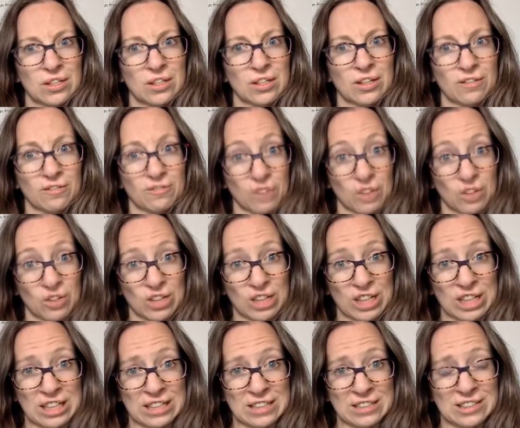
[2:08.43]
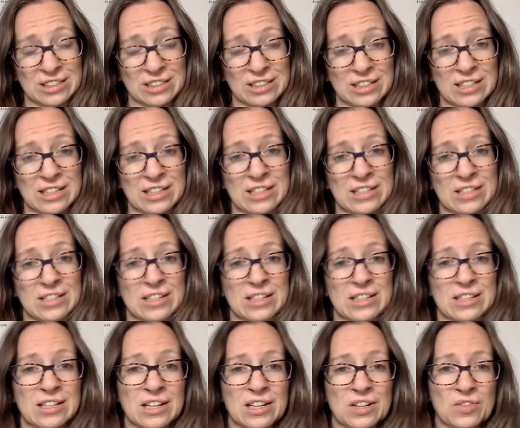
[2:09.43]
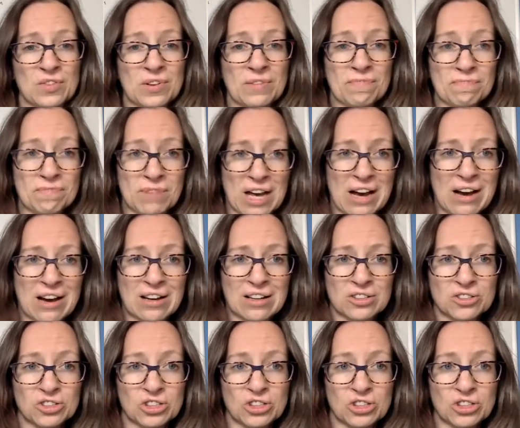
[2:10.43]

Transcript: ConvertKit, and then I went back